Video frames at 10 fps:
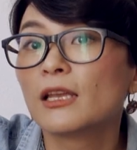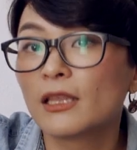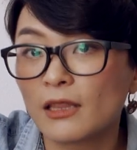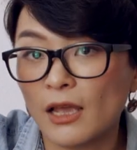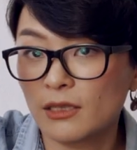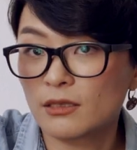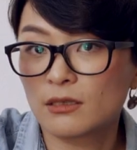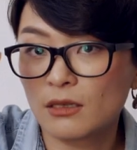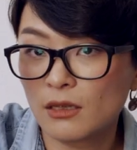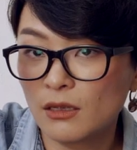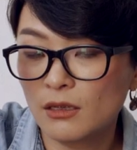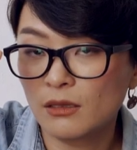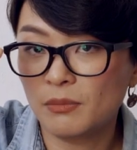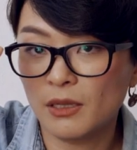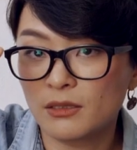that's
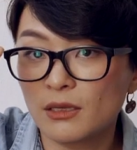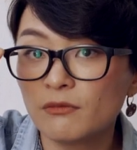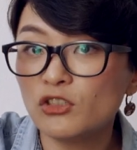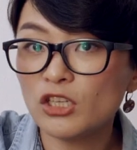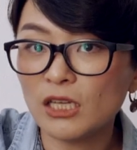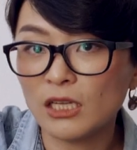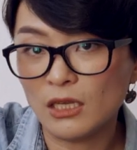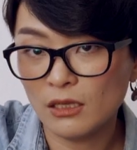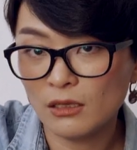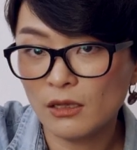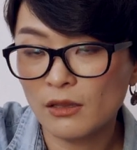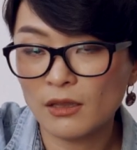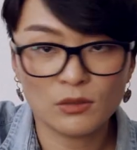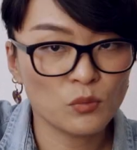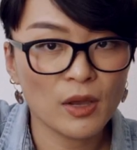the place of G.
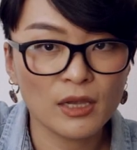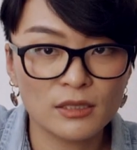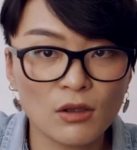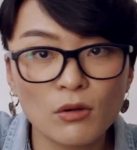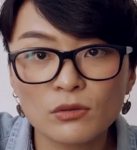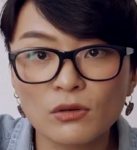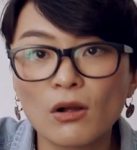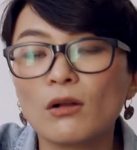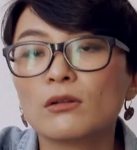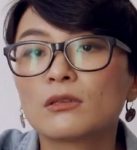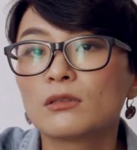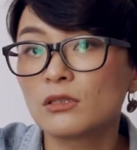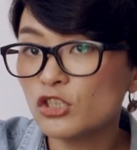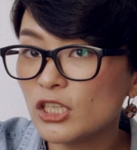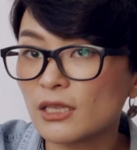That's why it's also called the
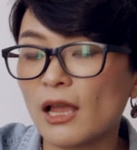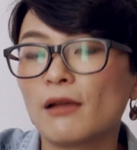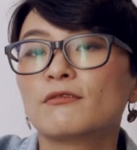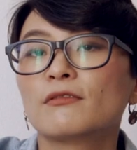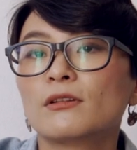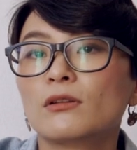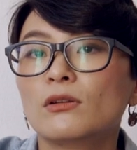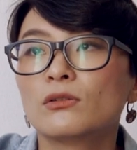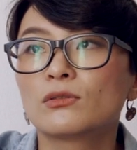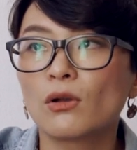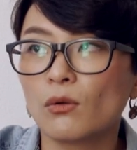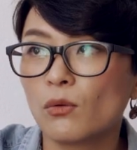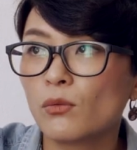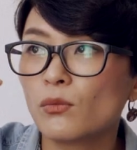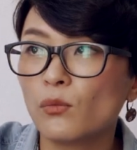G clef.
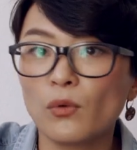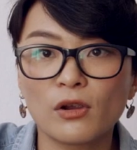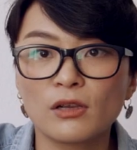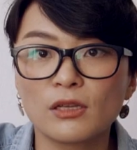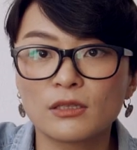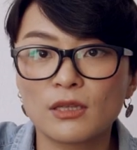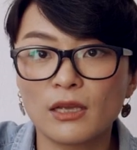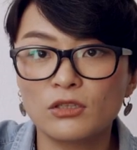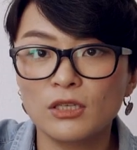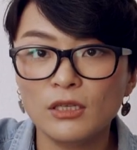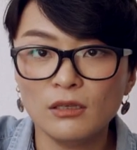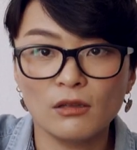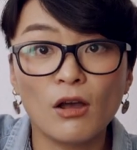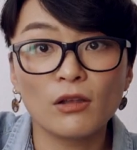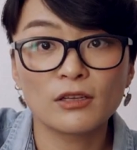So, where is that G?
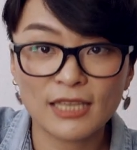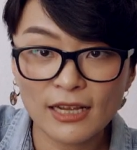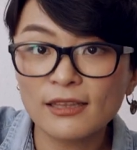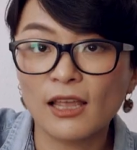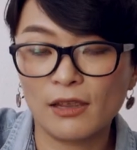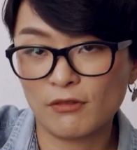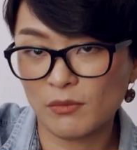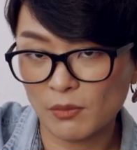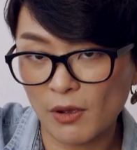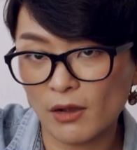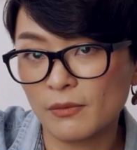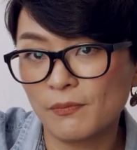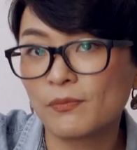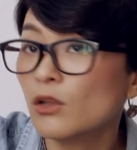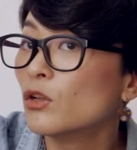On the second line from the bottom.
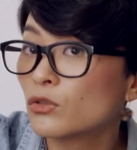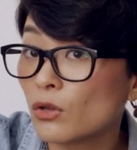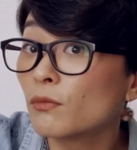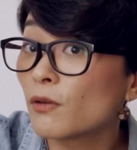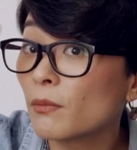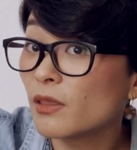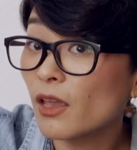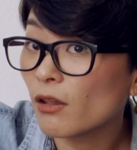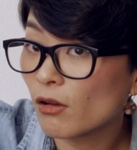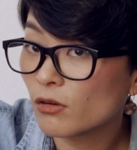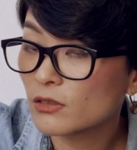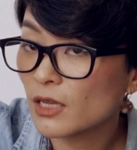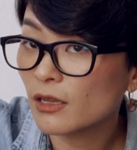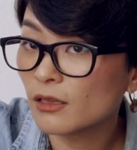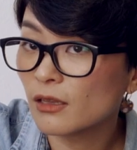So from there, the
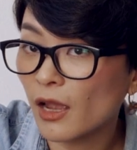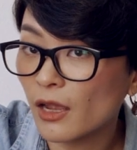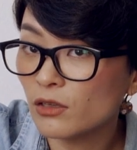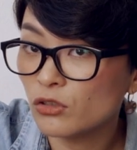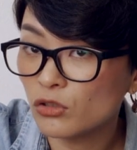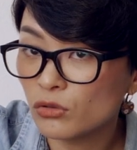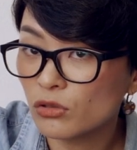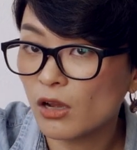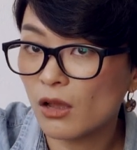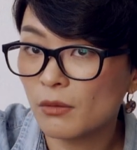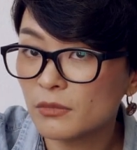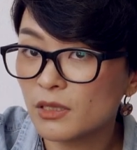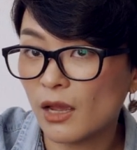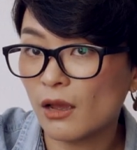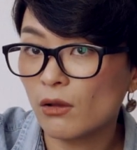second line, you come
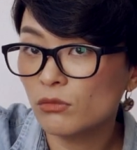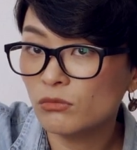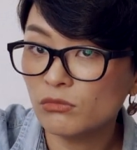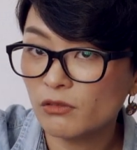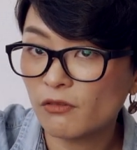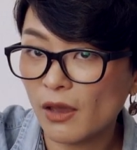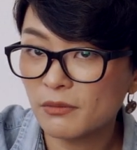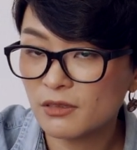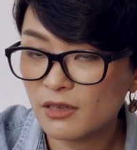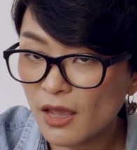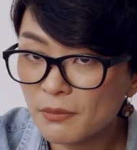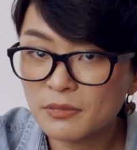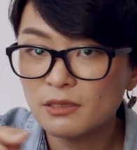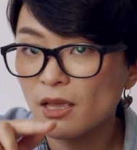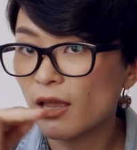down 5
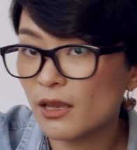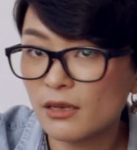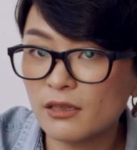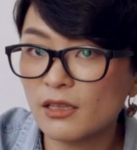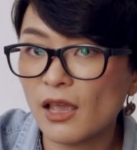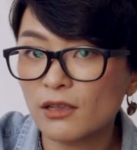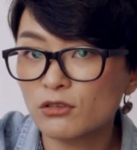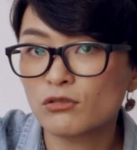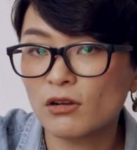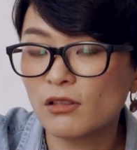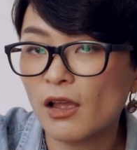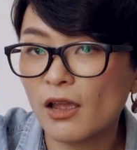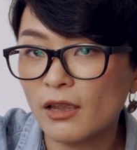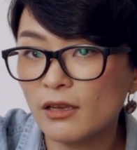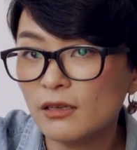steps, then the extra
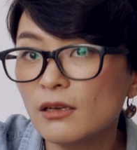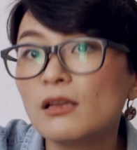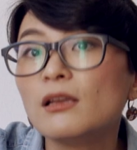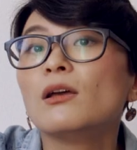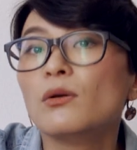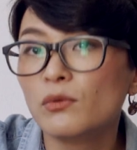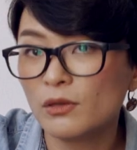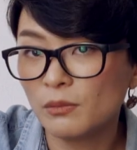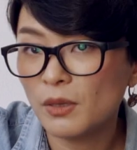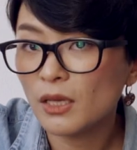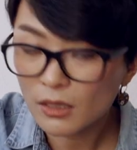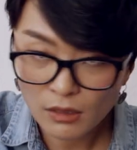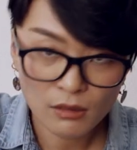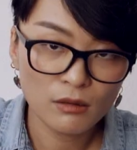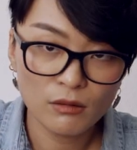line will
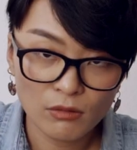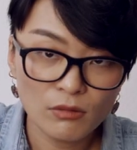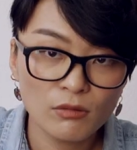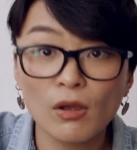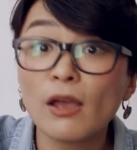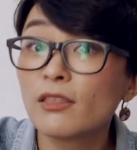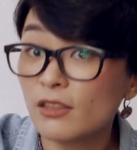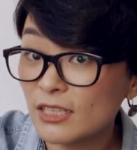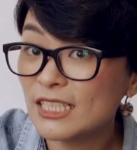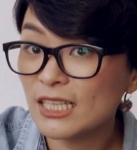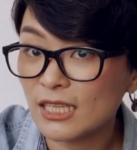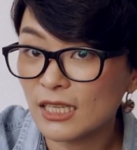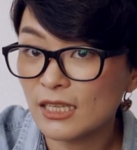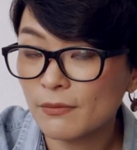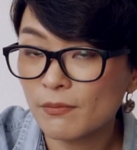be the C.